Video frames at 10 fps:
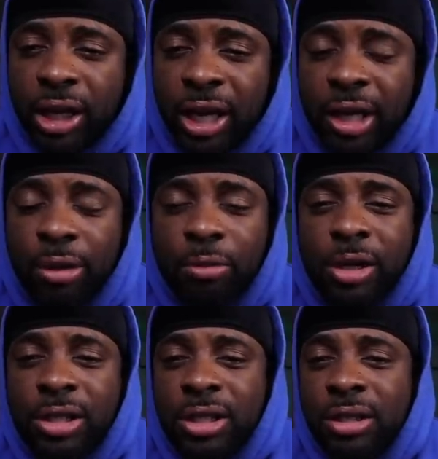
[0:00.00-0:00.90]
it
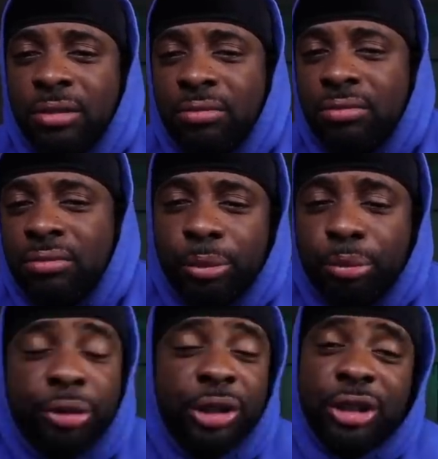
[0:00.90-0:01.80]
wasn't
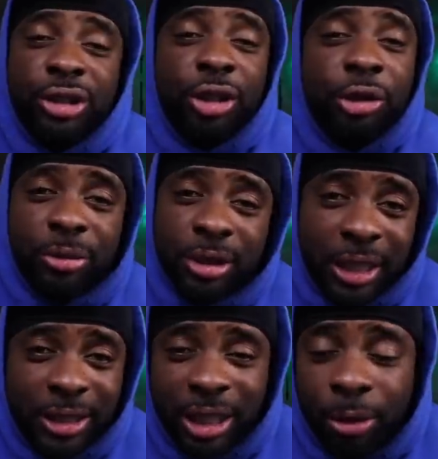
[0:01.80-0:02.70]
predetermined
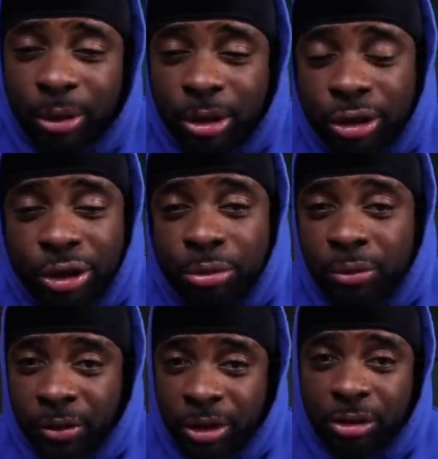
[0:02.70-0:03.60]
that y'all were going to shoot
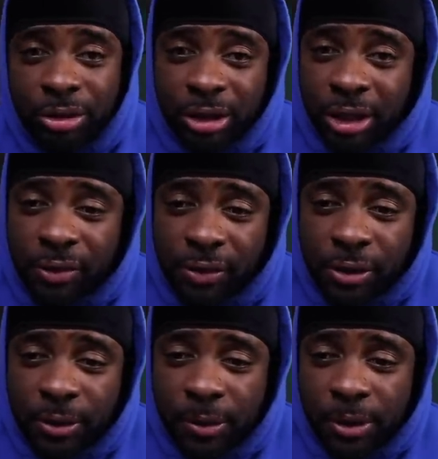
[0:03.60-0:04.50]
videos
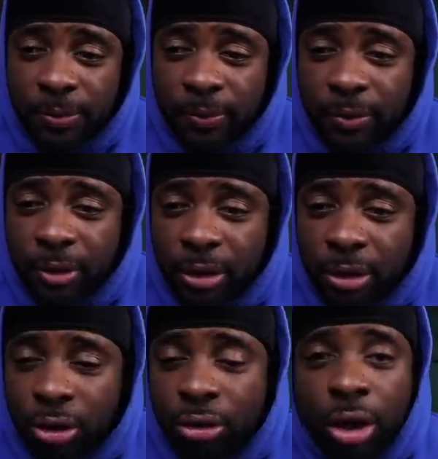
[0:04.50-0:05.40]
together,
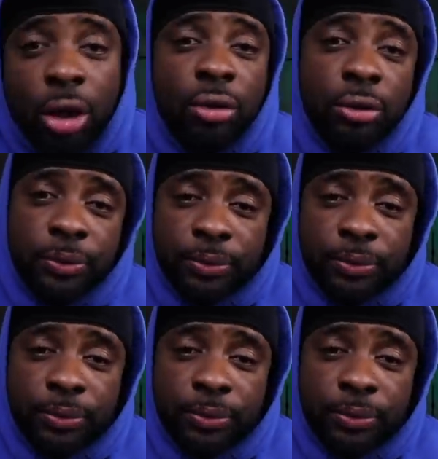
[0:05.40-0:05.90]
don't go.